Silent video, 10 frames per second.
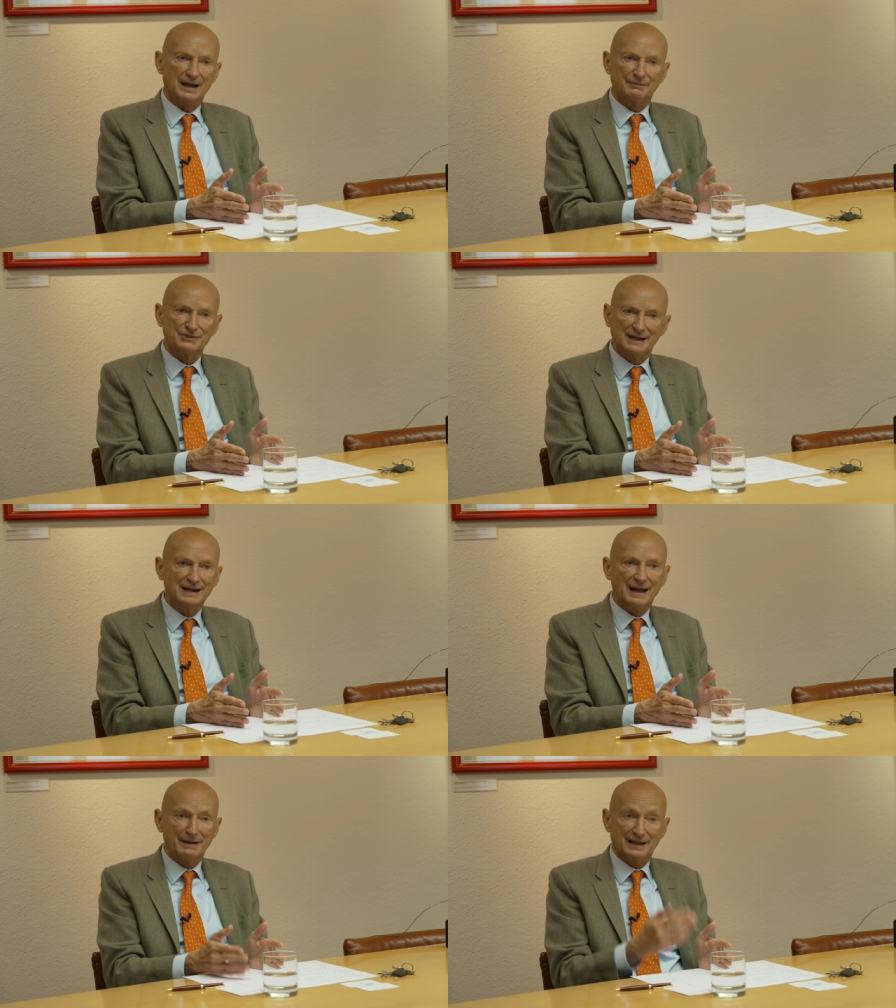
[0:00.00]
comes
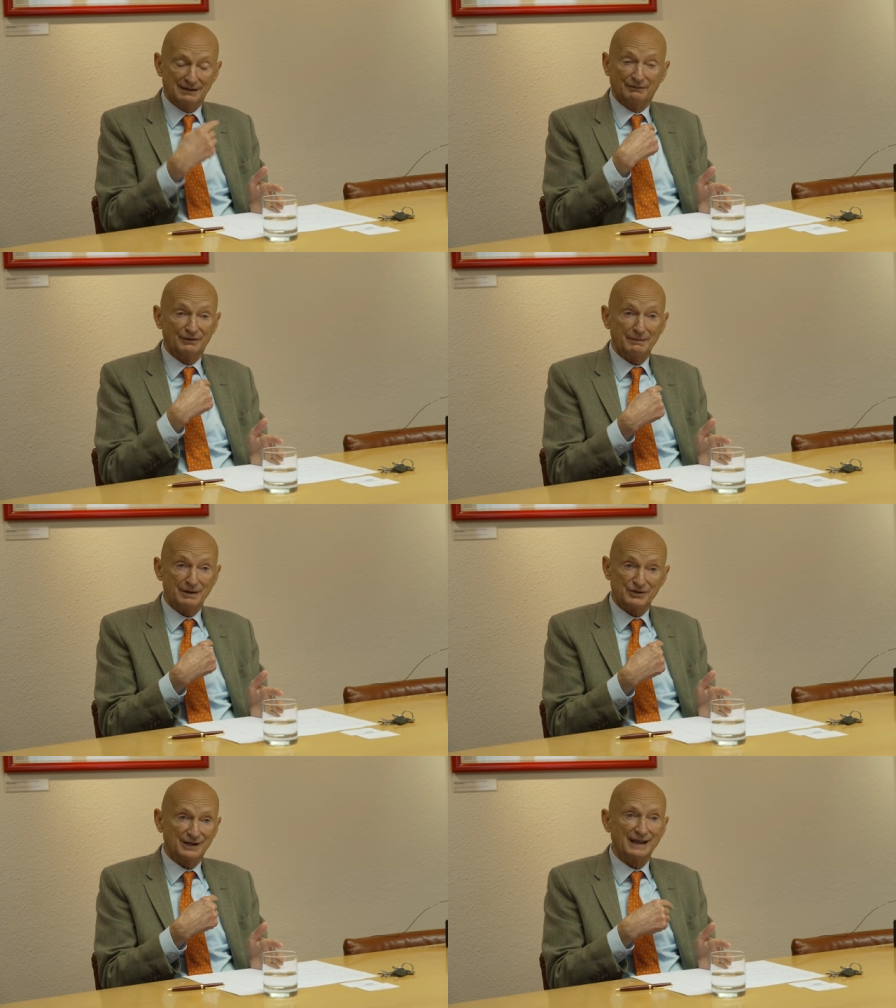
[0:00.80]
in, I mean, very
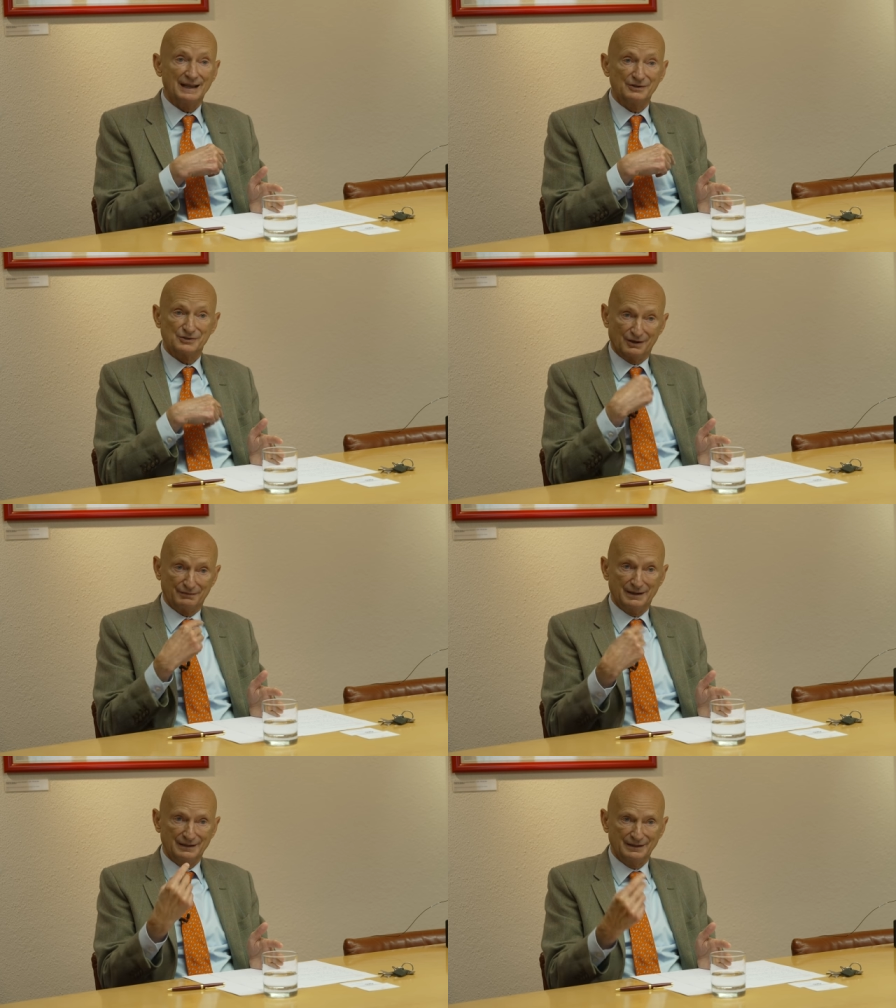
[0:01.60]
much against
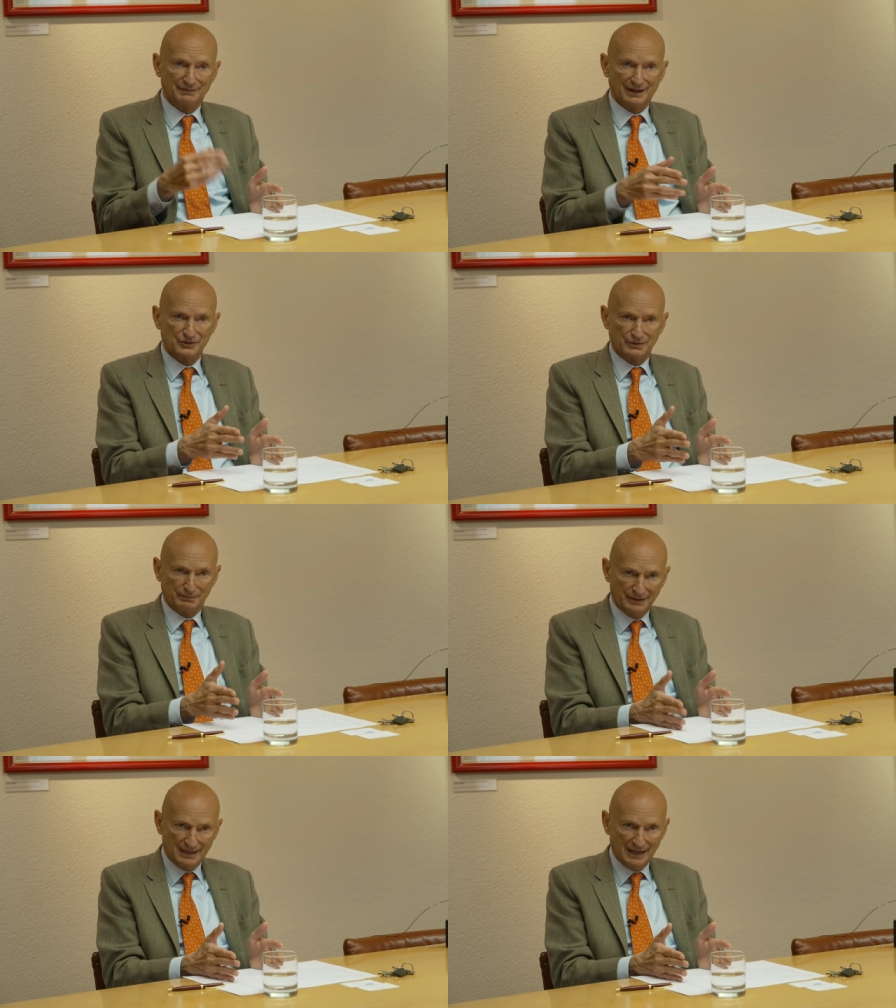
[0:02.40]
government intervention,
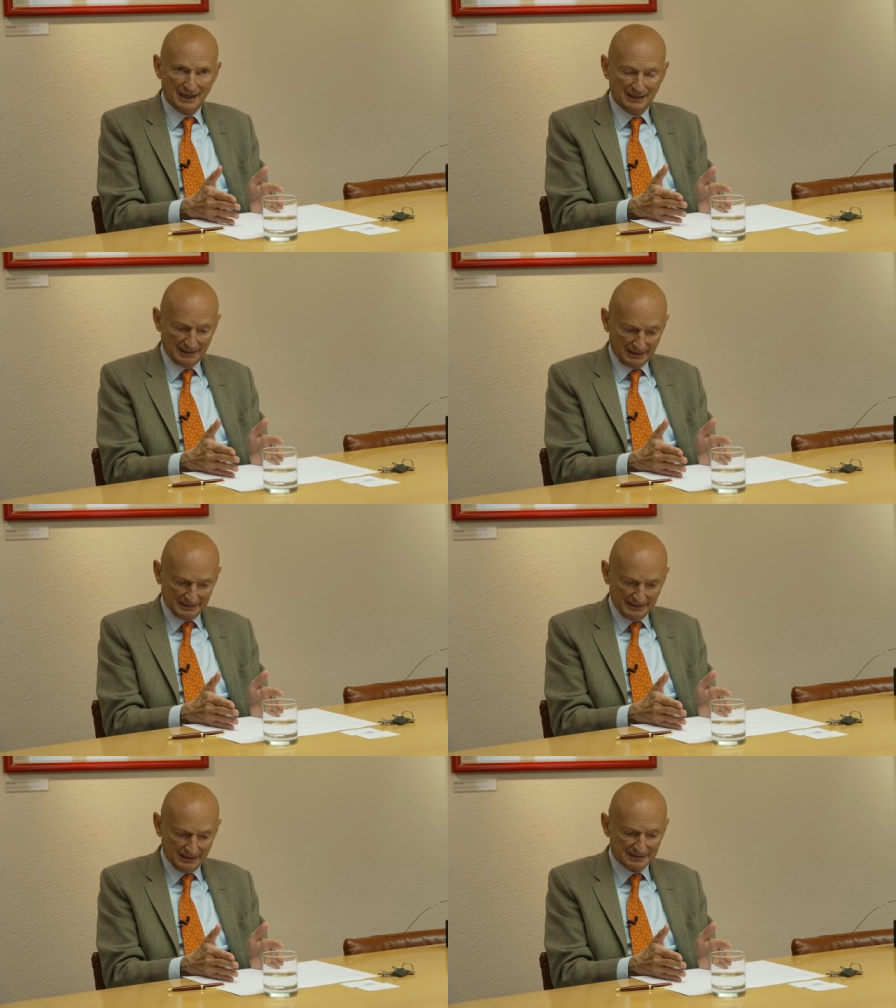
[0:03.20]
but there I, I
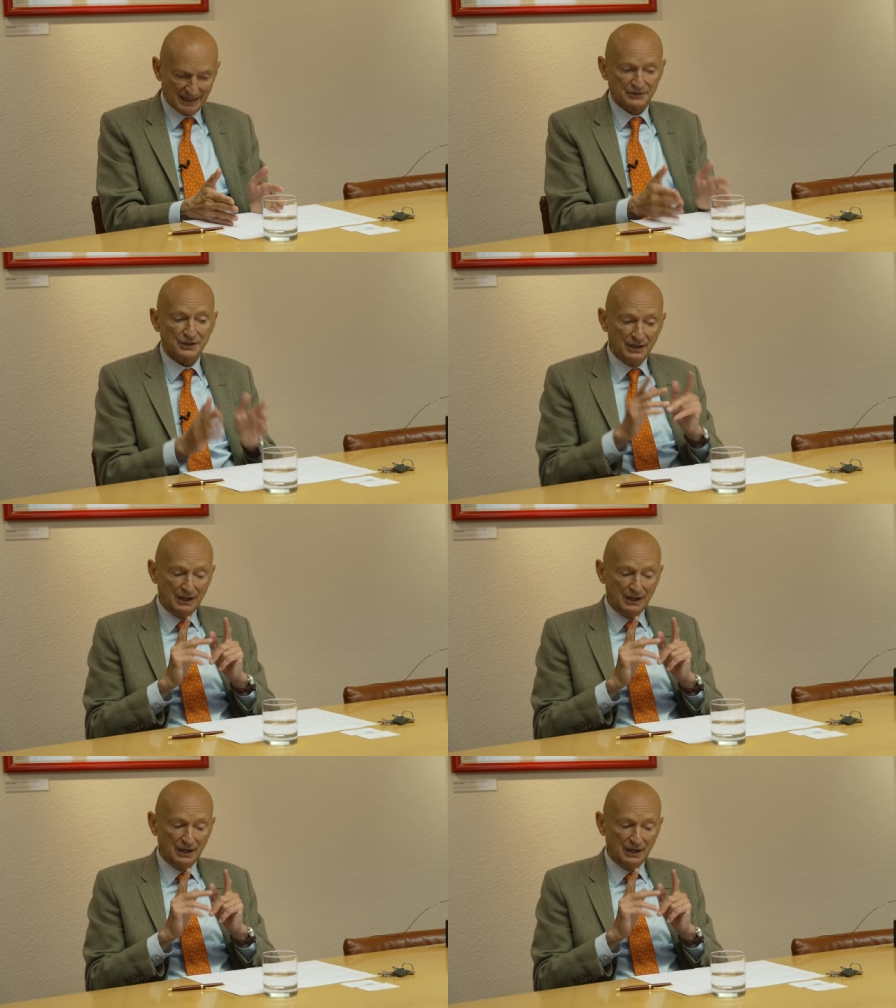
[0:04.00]
see its sense.